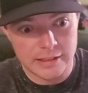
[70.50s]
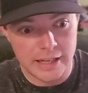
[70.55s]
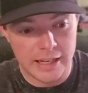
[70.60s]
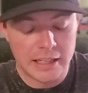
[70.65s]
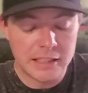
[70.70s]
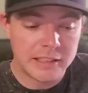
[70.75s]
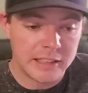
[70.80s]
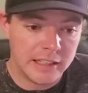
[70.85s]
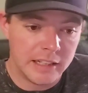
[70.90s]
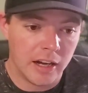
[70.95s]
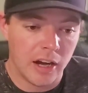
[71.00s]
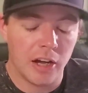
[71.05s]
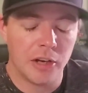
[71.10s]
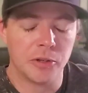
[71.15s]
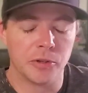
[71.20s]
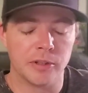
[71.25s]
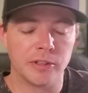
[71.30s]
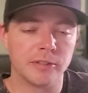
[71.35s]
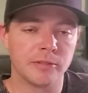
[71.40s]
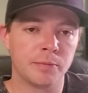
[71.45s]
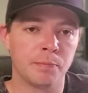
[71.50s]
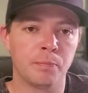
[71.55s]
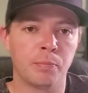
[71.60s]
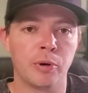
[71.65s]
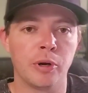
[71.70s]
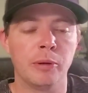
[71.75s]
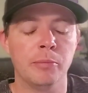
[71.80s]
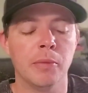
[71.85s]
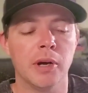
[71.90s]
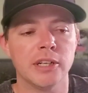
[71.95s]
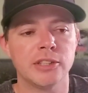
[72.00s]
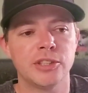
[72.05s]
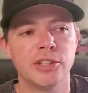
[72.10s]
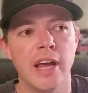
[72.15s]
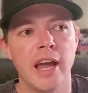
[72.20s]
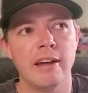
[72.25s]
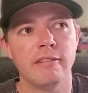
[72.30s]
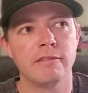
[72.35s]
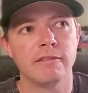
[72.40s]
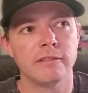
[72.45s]
1800s, pretty much
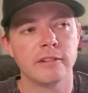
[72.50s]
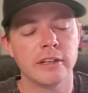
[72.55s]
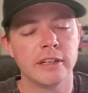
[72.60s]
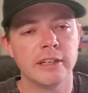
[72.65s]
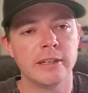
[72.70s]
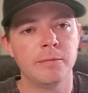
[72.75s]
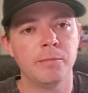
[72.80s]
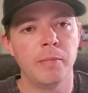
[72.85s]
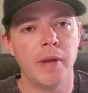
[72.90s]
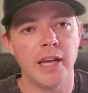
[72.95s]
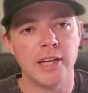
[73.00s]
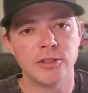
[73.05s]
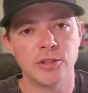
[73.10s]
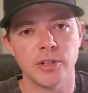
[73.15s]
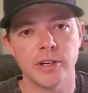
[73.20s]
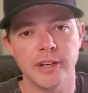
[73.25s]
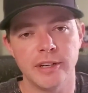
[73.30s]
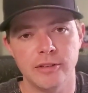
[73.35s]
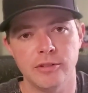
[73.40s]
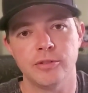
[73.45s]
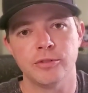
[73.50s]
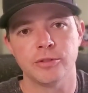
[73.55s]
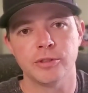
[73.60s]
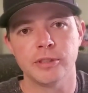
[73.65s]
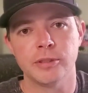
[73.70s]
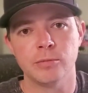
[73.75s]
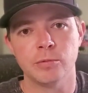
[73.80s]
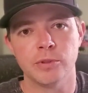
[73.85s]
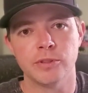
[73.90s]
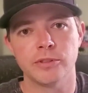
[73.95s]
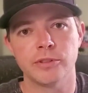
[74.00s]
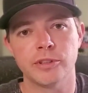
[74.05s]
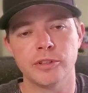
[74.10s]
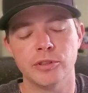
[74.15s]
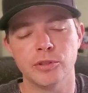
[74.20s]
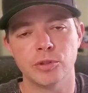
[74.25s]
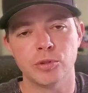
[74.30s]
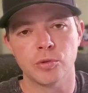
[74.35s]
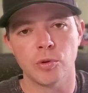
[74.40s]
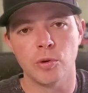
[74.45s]
every major industry was
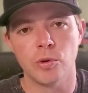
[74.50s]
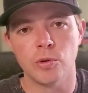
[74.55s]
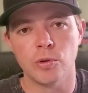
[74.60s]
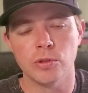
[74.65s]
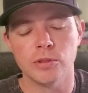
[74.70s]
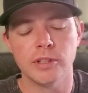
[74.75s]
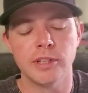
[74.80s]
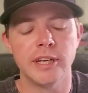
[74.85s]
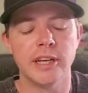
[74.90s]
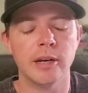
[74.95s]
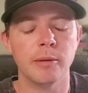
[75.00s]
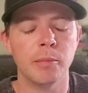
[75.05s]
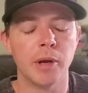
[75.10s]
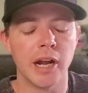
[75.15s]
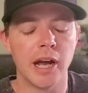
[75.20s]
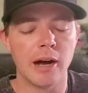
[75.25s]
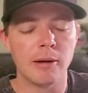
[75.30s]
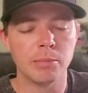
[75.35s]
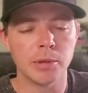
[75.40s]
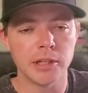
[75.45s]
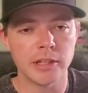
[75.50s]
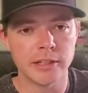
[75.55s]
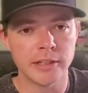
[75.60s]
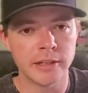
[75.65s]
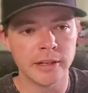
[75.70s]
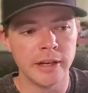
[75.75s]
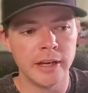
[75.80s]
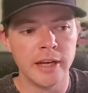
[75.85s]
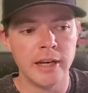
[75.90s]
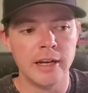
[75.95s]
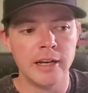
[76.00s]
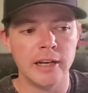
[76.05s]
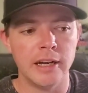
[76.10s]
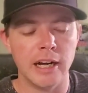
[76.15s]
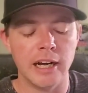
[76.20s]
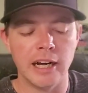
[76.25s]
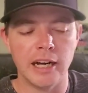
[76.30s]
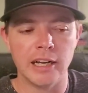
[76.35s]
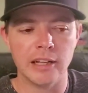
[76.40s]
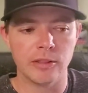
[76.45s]
controlled in a monopoly.
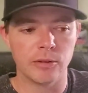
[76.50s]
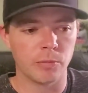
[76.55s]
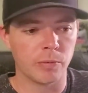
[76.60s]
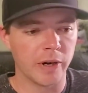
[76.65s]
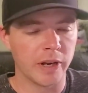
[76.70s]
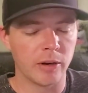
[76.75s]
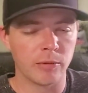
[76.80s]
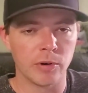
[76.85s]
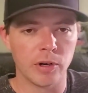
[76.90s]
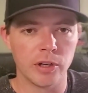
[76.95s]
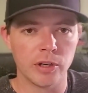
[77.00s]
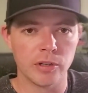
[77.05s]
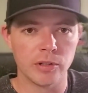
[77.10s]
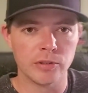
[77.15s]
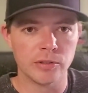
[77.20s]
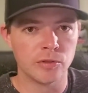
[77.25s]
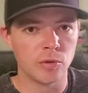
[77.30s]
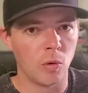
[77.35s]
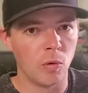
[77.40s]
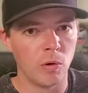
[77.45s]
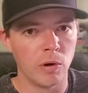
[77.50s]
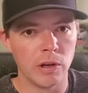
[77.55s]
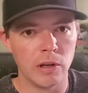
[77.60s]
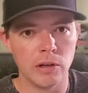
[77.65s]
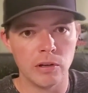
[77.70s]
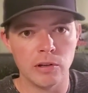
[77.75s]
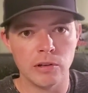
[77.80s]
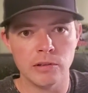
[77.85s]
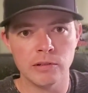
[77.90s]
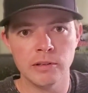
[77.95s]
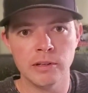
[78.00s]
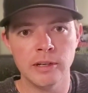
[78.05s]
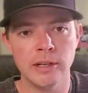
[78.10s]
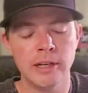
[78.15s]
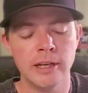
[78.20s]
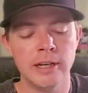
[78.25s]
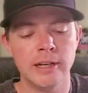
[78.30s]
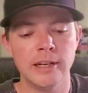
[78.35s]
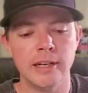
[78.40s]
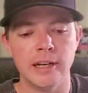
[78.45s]
The railroads, oil,
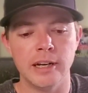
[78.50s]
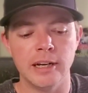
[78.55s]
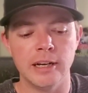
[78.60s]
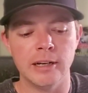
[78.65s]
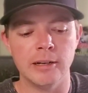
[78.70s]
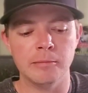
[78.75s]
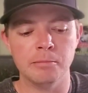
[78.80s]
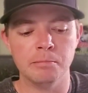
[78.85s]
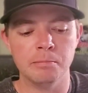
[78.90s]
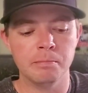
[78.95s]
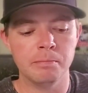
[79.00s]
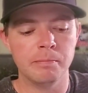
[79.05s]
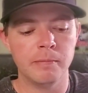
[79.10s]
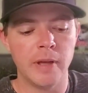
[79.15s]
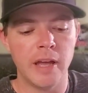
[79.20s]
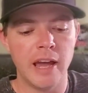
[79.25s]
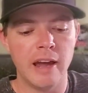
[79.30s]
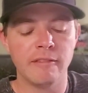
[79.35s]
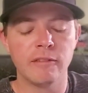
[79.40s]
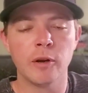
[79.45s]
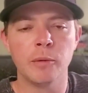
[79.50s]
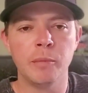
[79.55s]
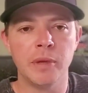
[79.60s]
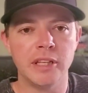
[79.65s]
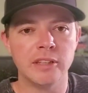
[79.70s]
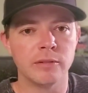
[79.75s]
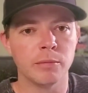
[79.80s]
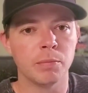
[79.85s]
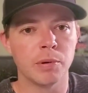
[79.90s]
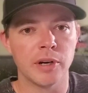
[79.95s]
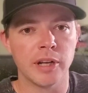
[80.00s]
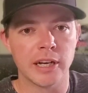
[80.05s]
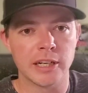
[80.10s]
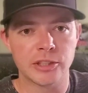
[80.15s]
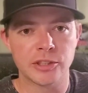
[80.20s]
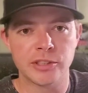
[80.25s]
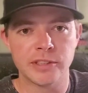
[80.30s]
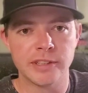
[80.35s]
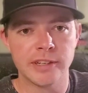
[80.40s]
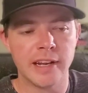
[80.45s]
every means of
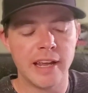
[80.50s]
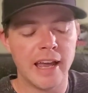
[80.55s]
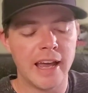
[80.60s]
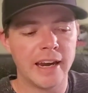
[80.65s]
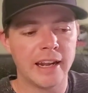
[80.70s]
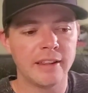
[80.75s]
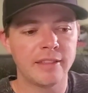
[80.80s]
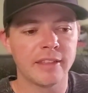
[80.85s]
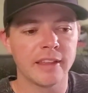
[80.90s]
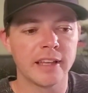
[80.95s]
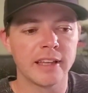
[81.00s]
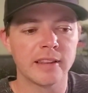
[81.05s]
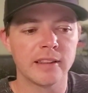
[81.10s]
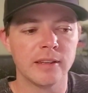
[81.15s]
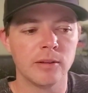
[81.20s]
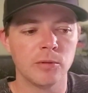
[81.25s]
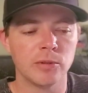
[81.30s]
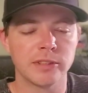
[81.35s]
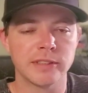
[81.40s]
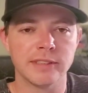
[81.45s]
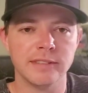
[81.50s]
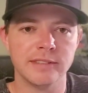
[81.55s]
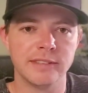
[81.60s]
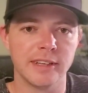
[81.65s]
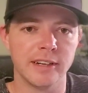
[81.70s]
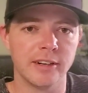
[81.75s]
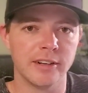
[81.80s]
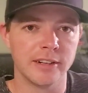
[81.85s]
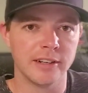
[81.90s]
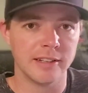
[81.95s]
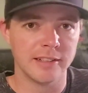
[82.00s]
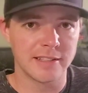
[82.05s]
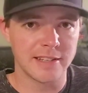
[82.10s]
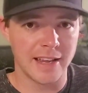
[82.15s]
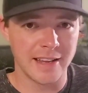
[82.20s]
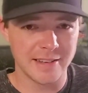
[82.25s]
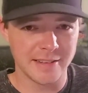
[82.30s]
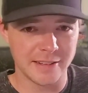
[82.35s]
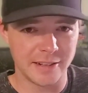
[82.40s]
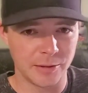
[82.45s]
production, anything that was considered a
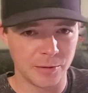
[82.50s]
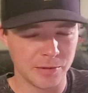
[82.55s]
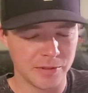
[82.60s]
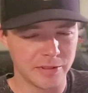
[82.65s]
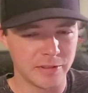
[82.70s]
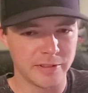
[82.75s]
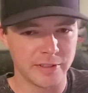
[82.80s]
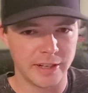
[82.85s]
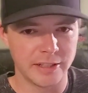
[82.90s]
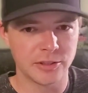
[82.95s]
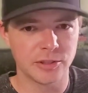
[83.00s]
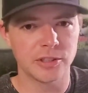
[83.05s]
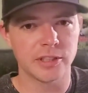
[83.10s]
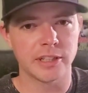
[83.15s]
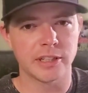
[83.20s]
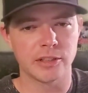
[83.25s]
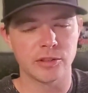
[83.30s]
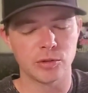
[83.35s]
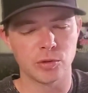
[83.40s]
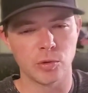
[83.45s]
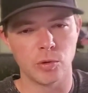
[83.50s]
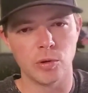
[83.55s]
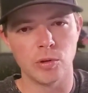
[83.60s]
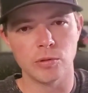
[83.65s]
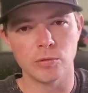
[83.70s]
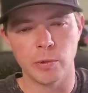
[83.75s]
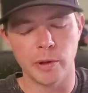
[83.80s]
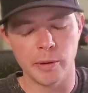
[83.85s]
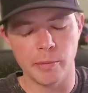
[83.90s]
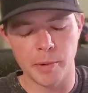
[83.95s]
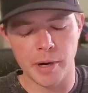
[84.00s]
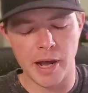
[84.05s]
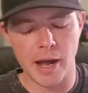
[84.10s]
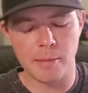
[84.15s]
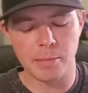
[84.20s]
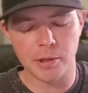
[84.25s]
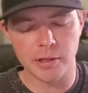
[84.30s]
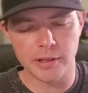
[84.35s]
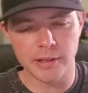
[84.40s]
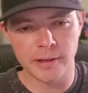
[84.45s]
necessity was essentially controlled with a
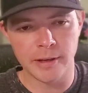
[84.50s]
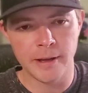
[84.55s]
monopoly.